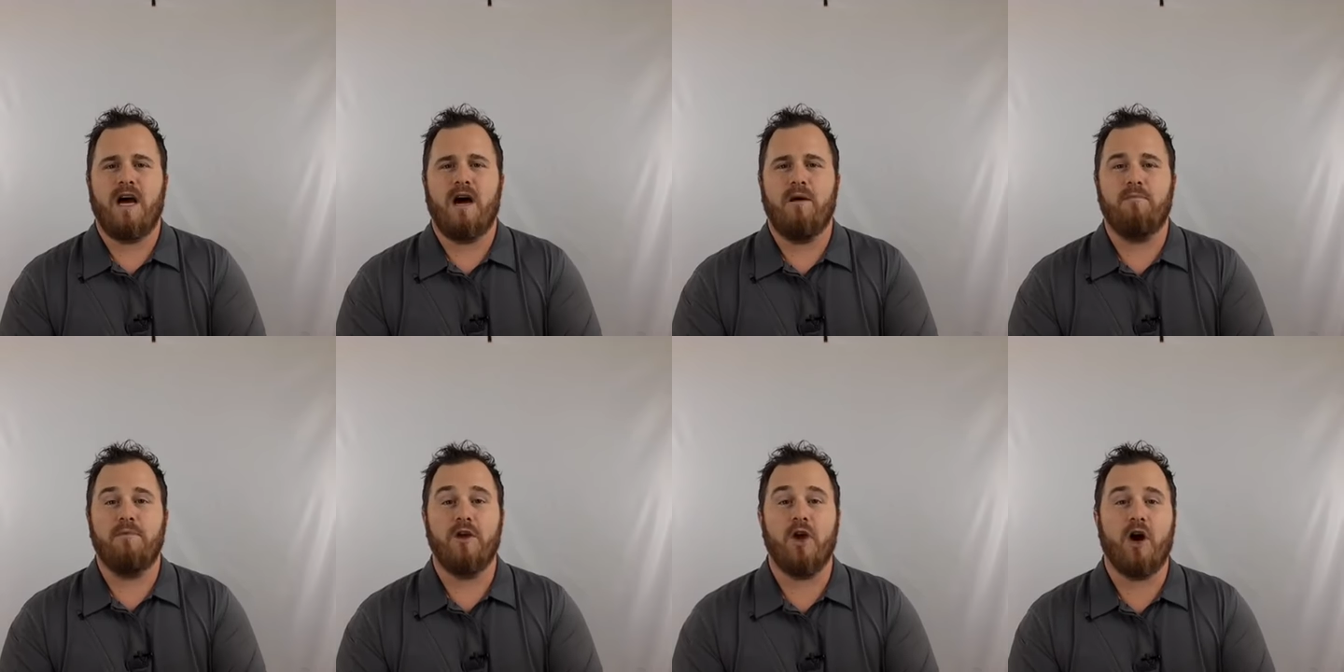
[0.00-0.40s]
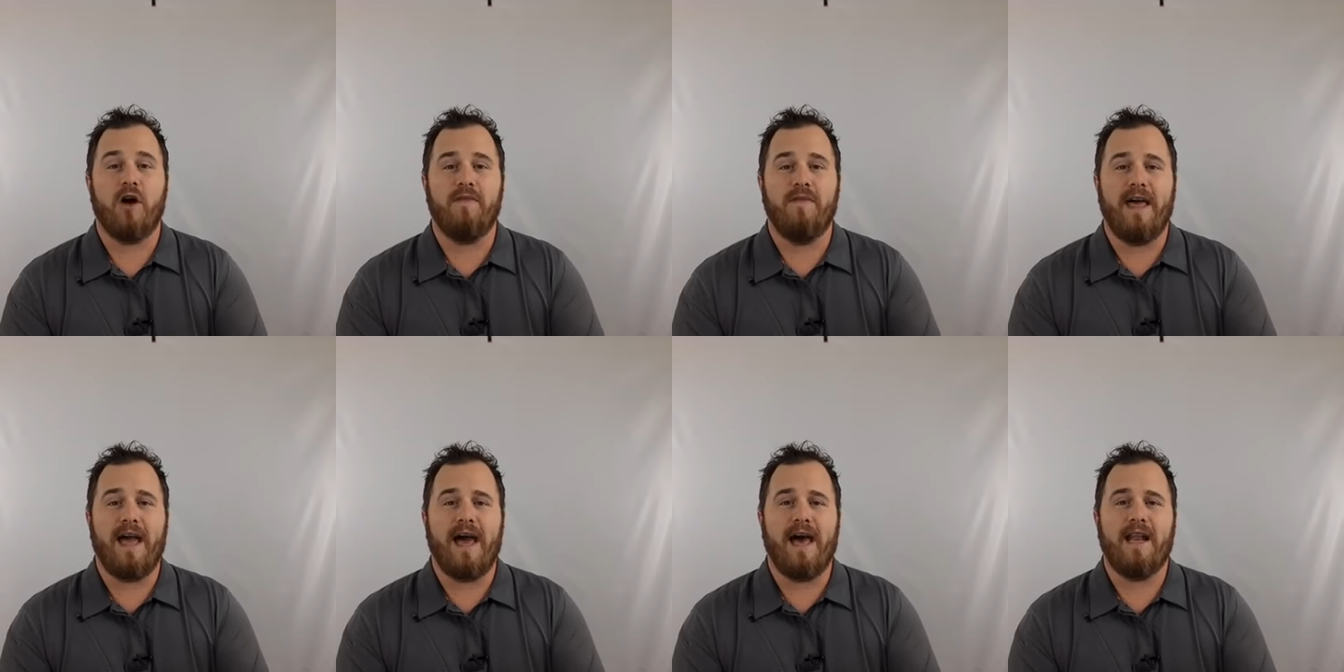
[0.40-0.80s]

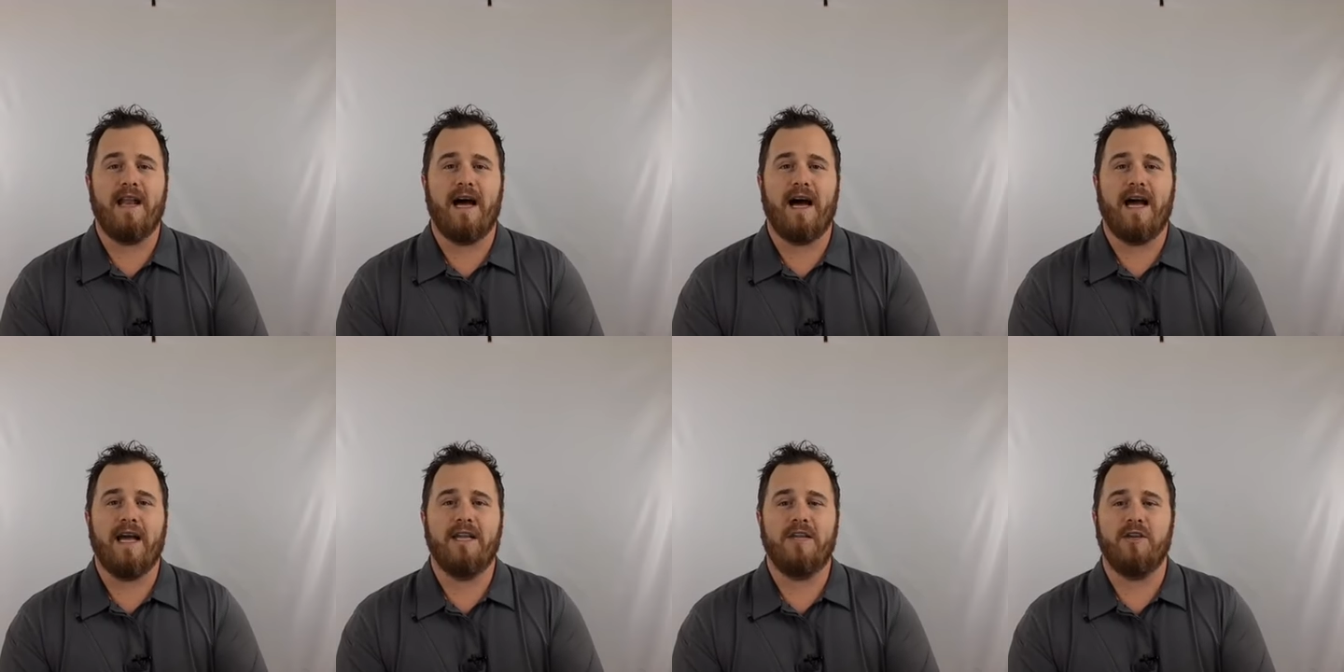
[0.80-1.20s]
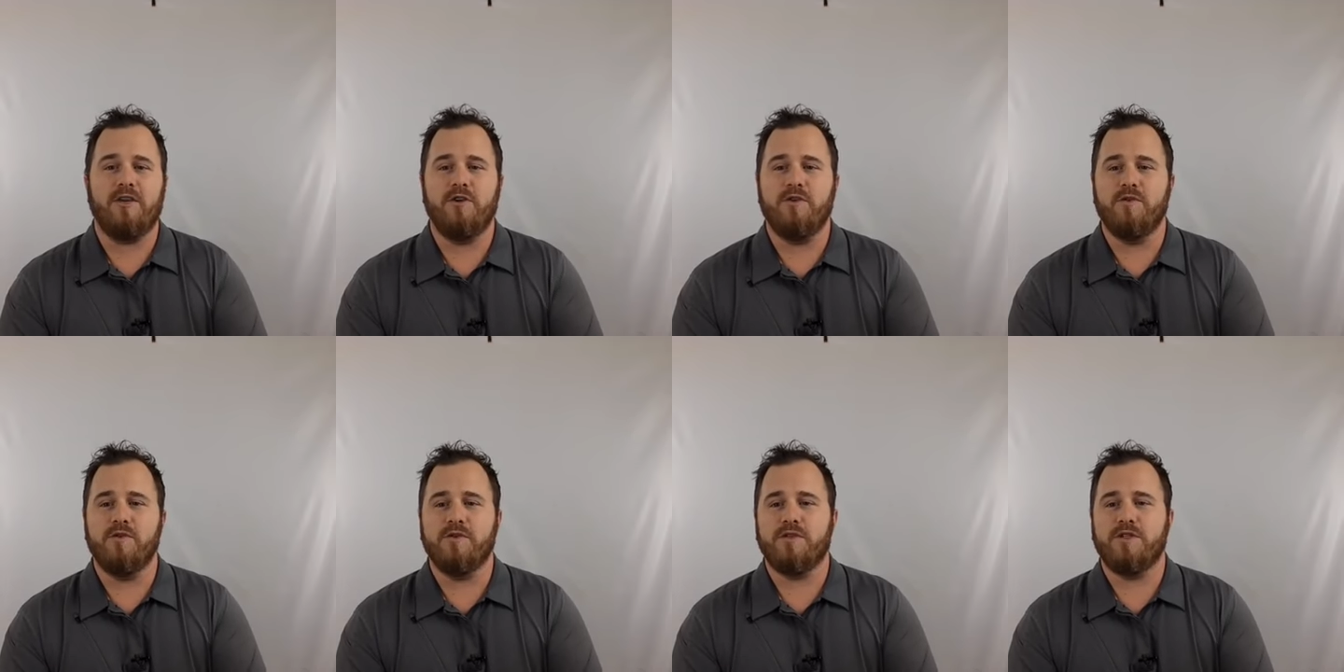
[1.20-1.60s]
Beyond that, I
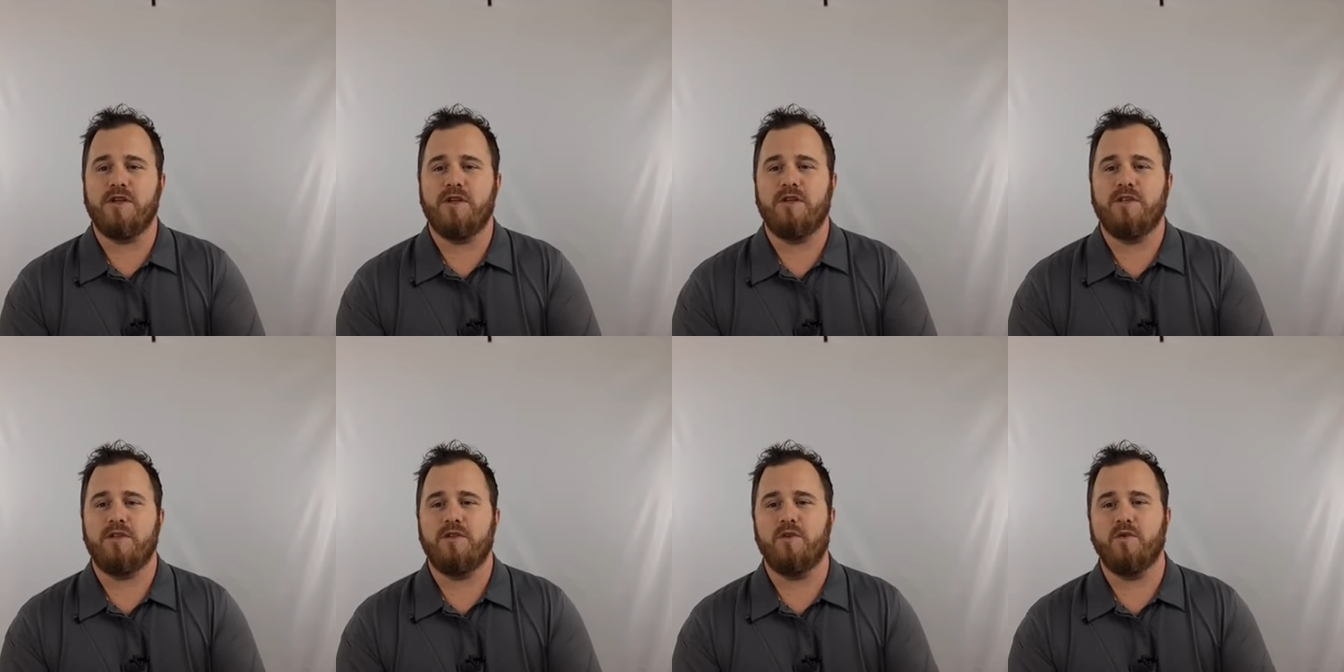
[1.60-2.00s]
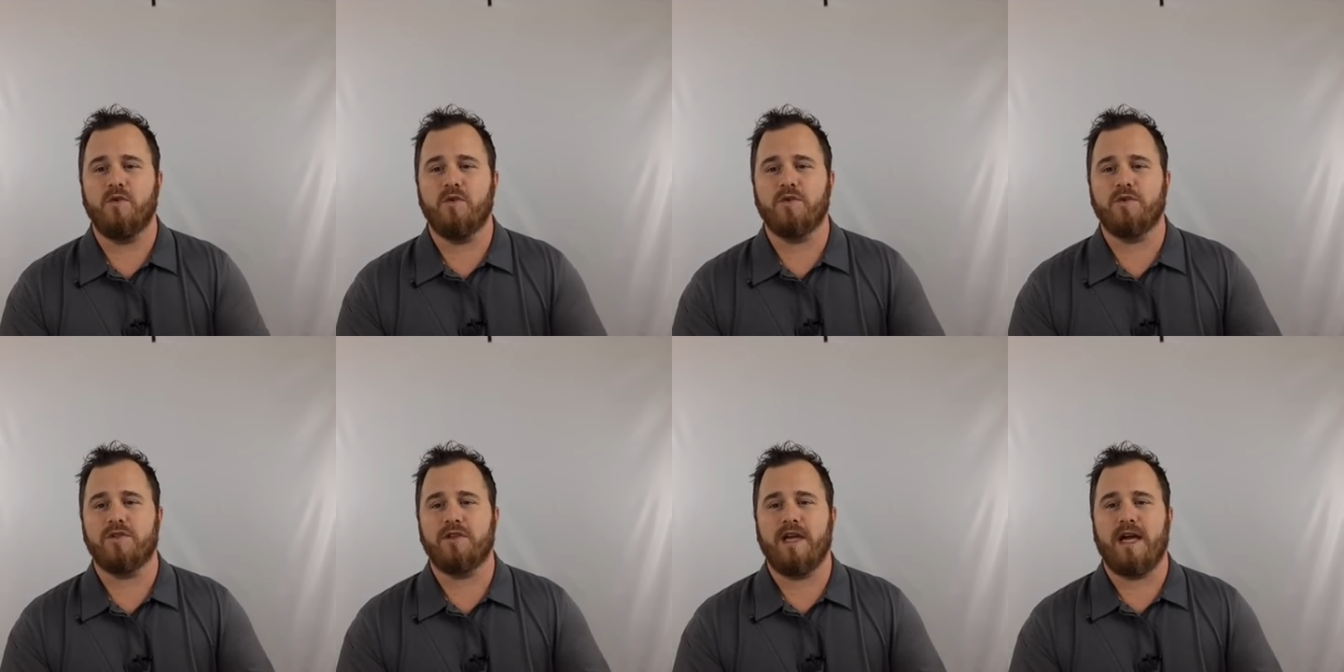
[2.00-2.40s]
use tools.